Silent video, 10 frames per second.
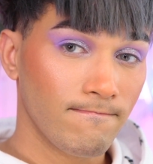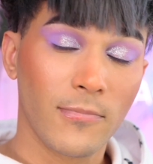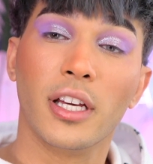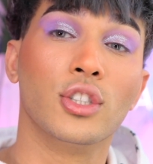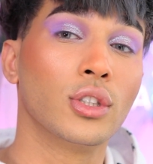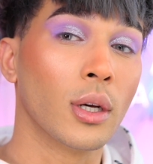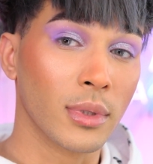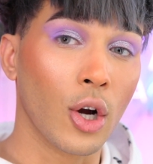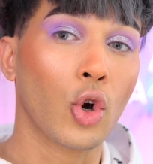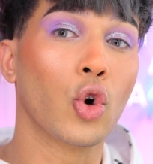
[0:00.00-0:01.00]
it just comes
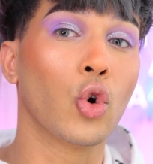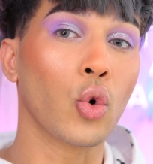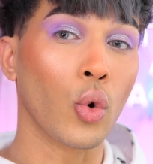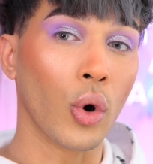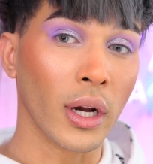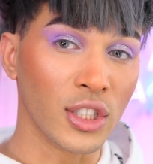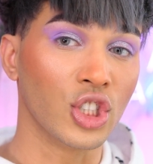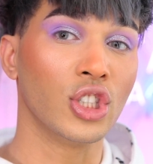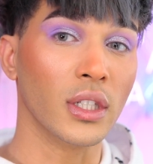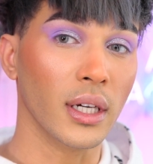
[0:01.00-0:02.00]
out
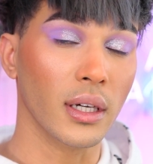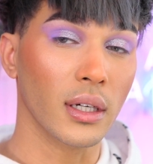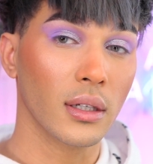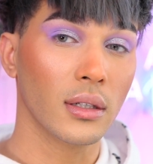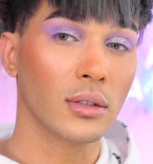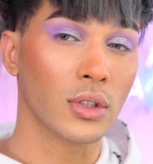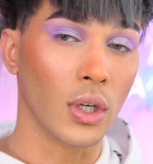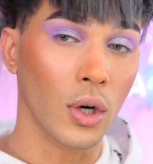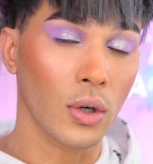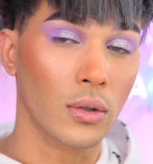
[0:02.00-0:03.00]
crunchy.
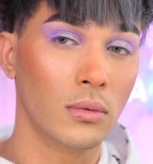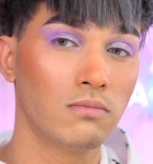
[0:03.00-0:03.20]
So